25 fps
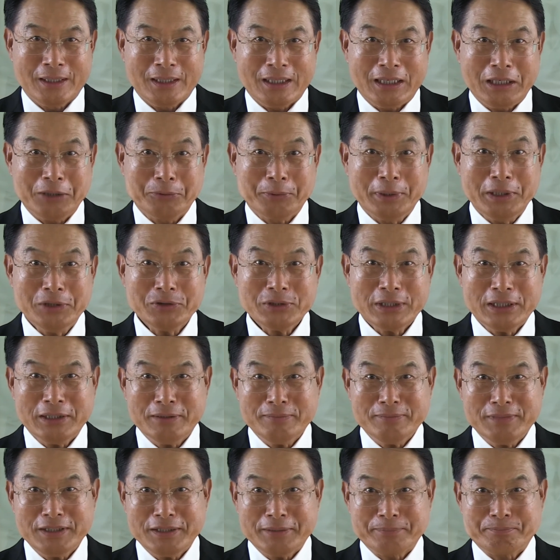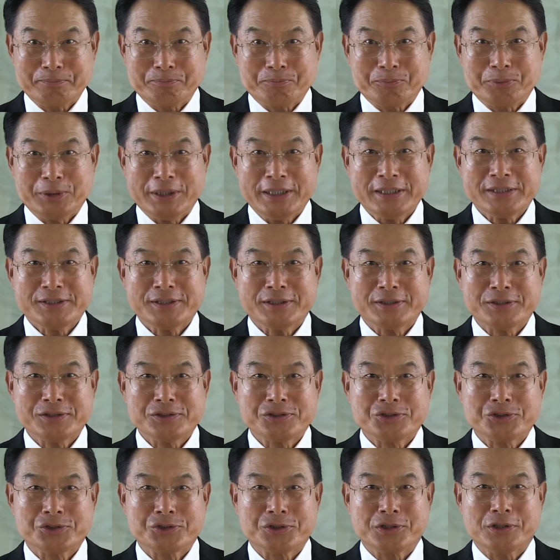I welcome the
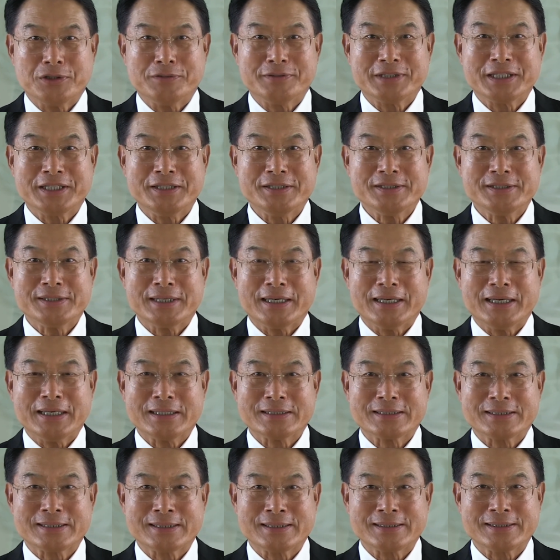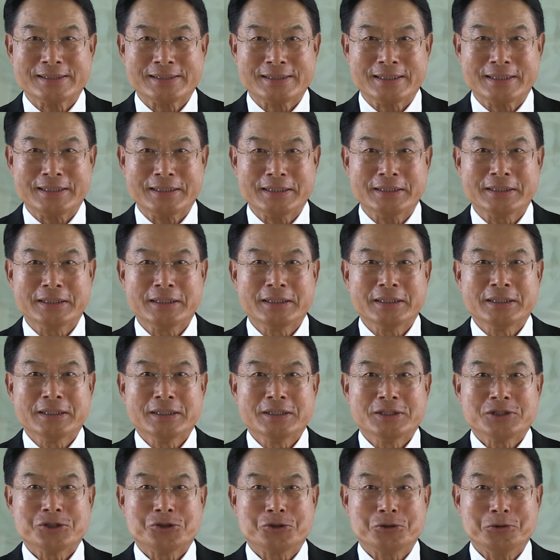presence of His Excellency
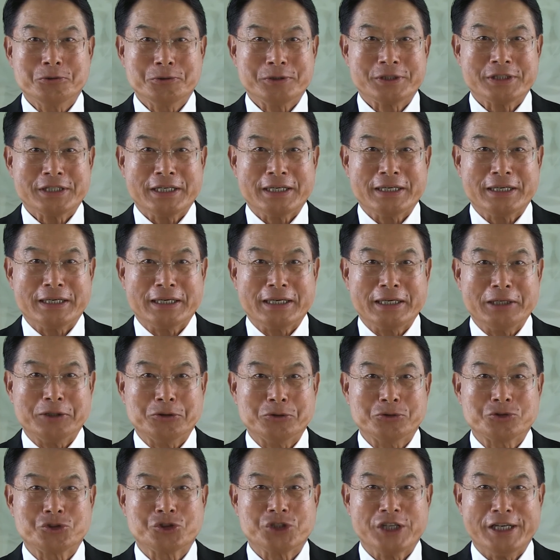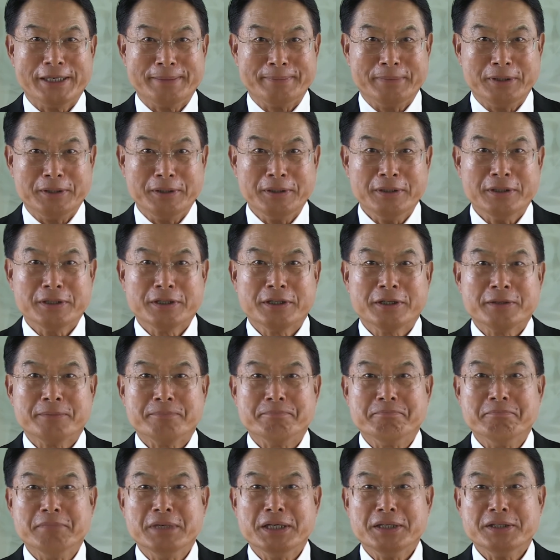Sultan Al Jaber,
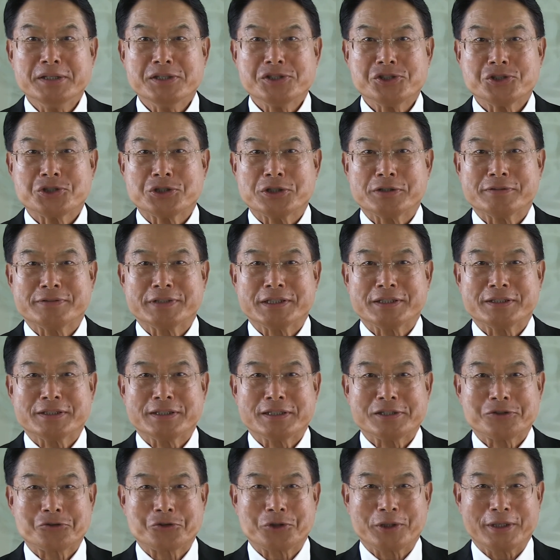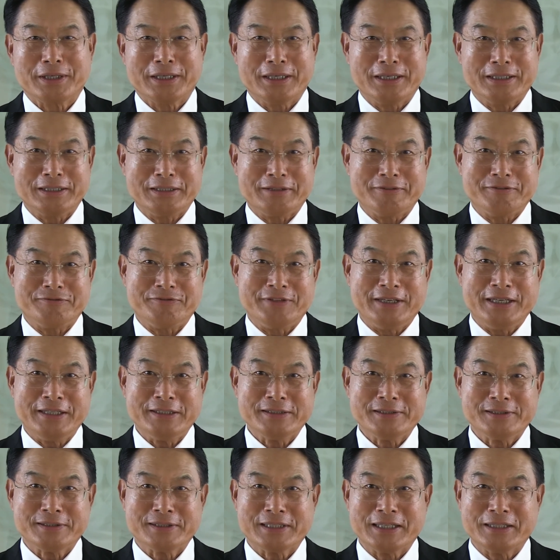Minister of Industry and
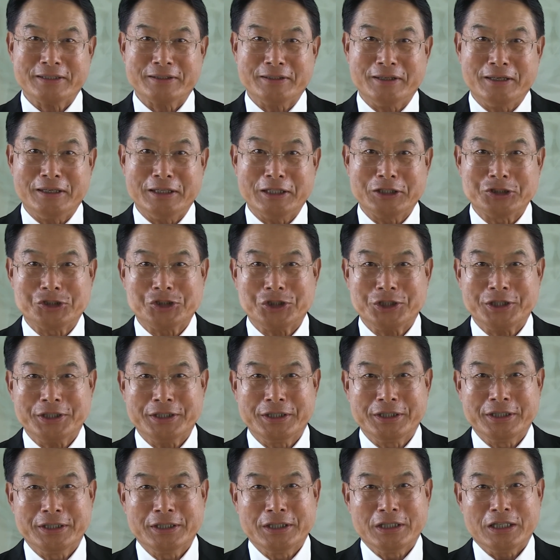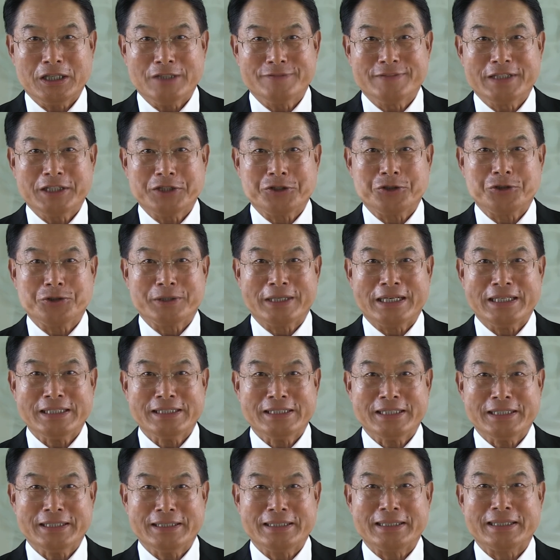Advanced Technology of the
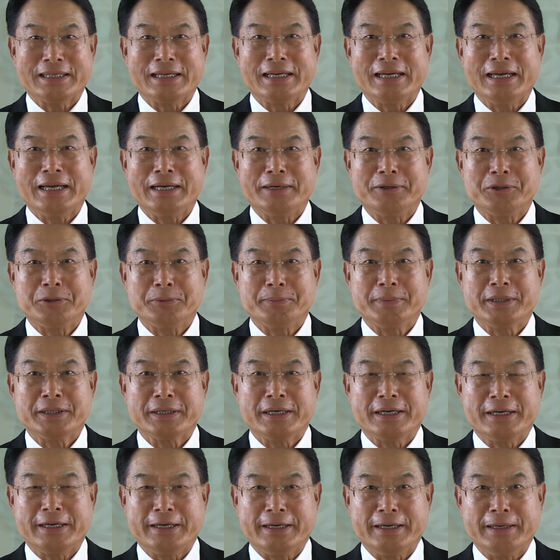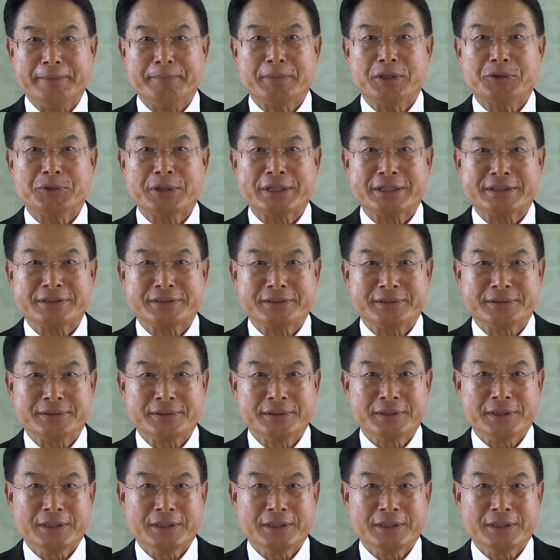United Arab Emirates.